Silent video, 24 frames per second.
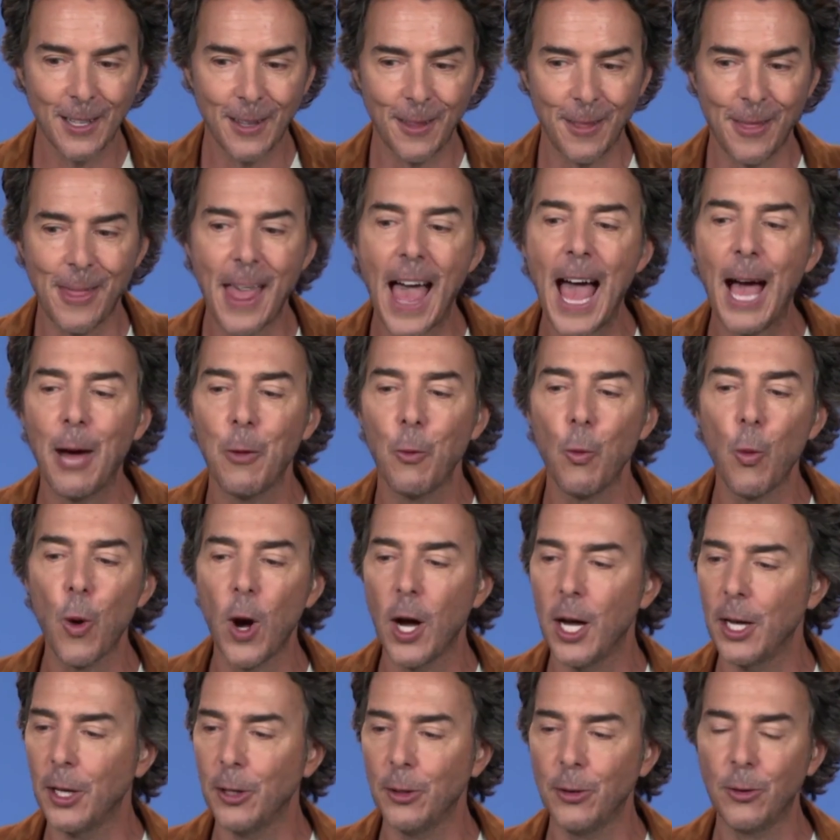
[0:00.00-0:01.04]
that
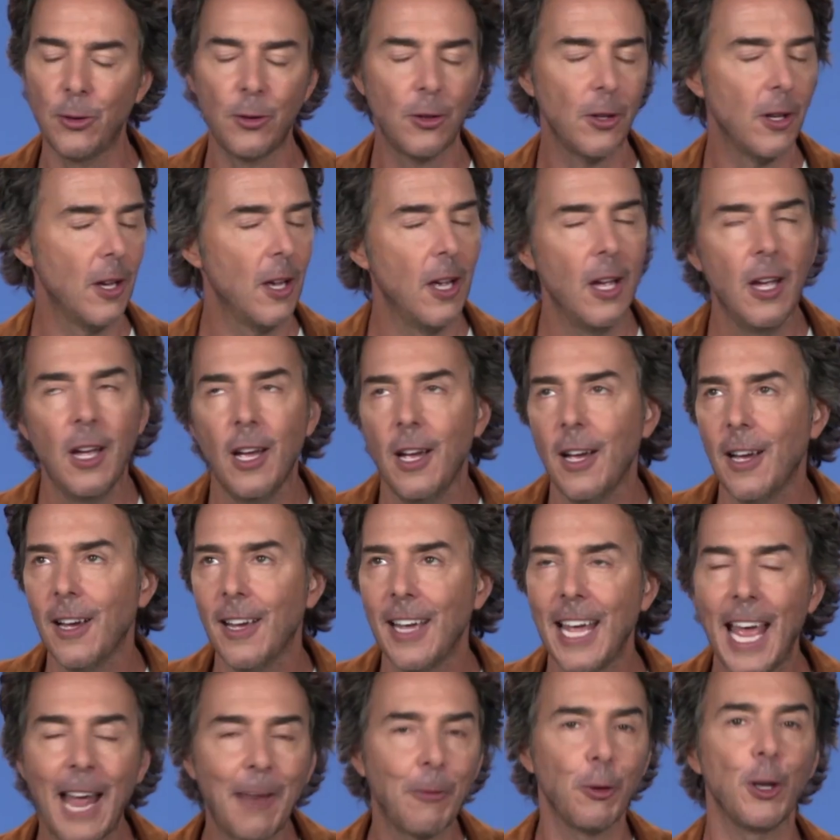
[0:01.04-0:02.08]
was
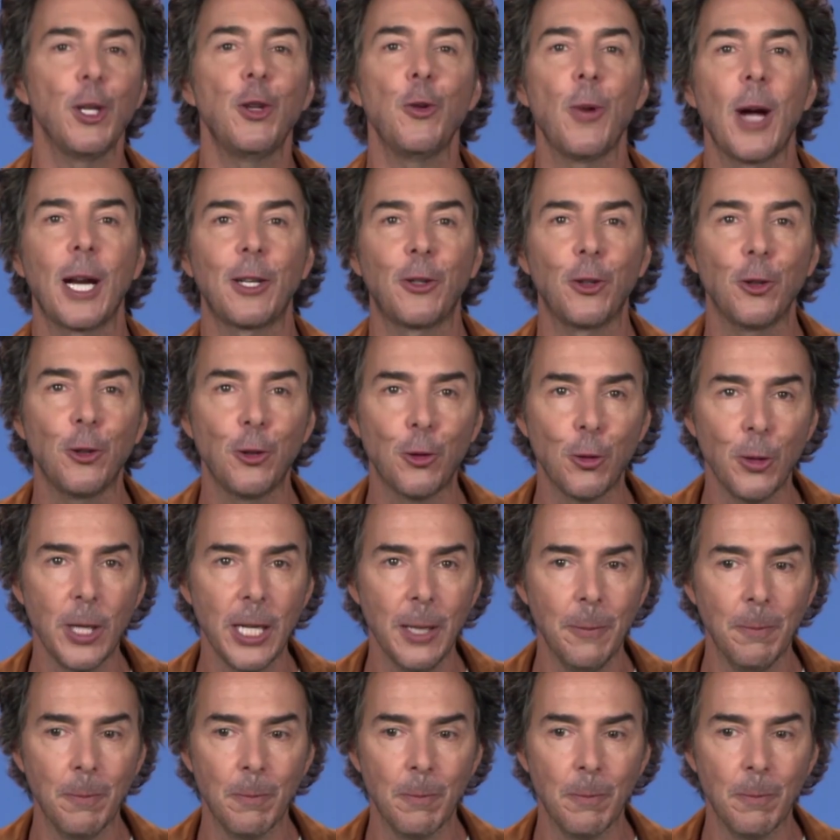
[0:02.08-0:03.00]
every director's dream,